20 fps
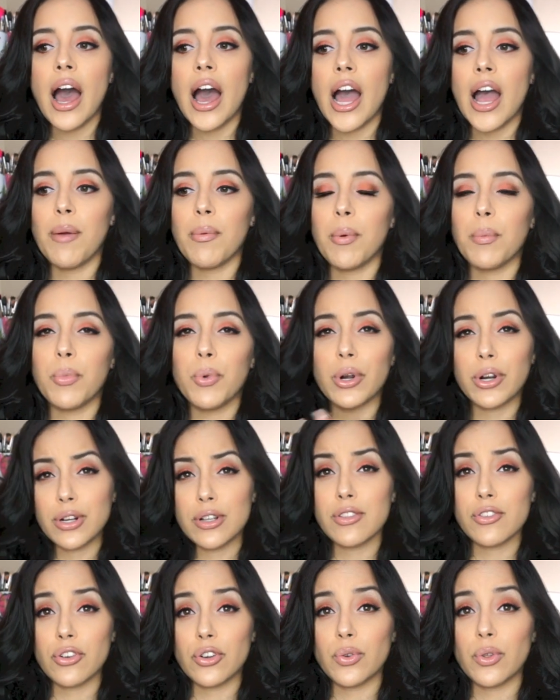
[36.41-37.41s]
I'm more
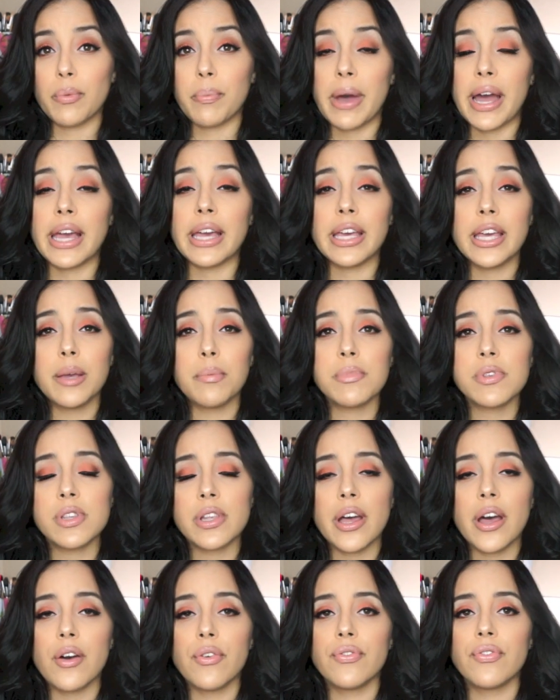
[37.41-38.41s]
concerned with buying him
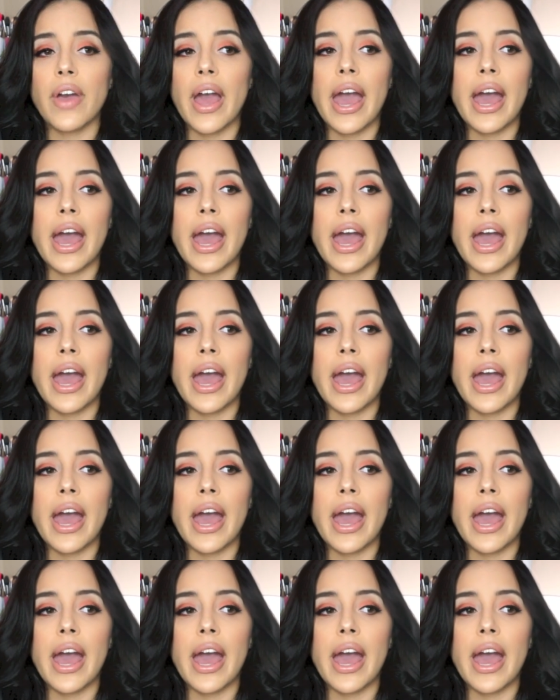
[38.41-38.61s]
stuff,